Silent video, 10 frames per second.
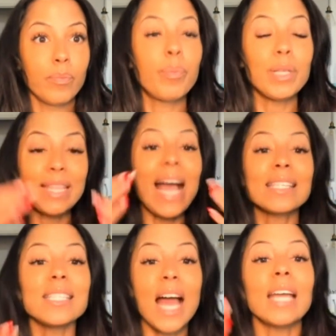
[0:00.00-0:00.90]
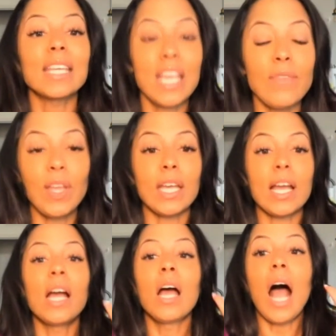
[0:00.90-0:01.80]
But that's not giving,
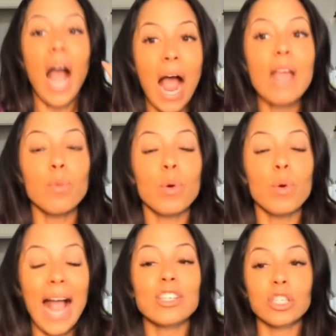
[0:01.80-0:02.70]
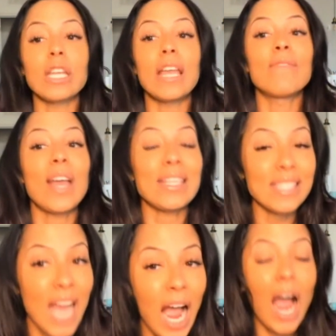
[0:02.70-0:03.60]
I will actually
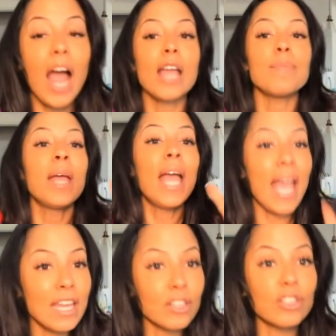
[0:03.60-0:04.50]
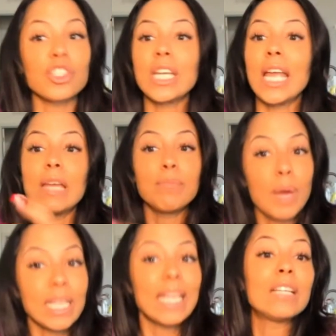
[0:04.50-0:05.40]
invest time, energy, and
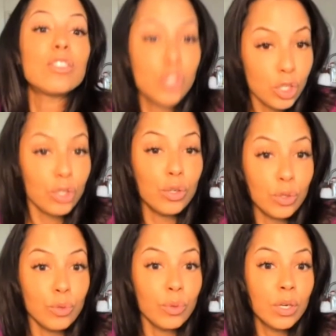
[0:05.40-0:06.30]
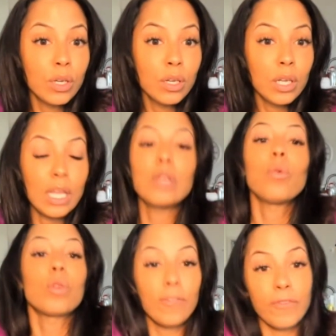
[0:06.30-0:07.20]
money into you in
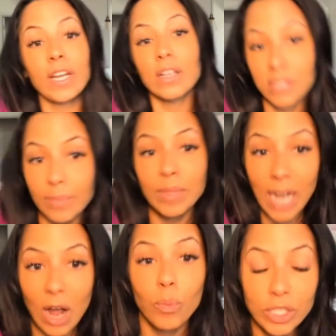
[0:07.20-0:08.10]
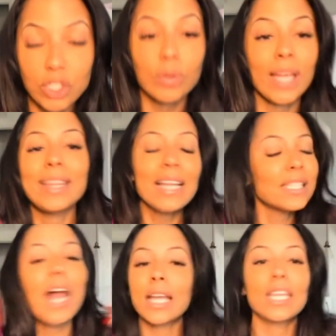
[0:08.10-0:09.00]
order to figure something out with you. Like, that's
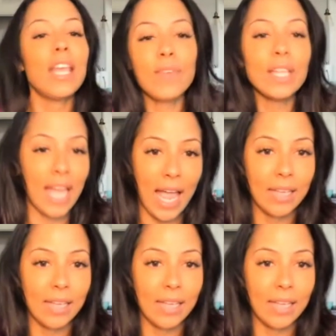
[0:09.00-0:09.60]
not giving that.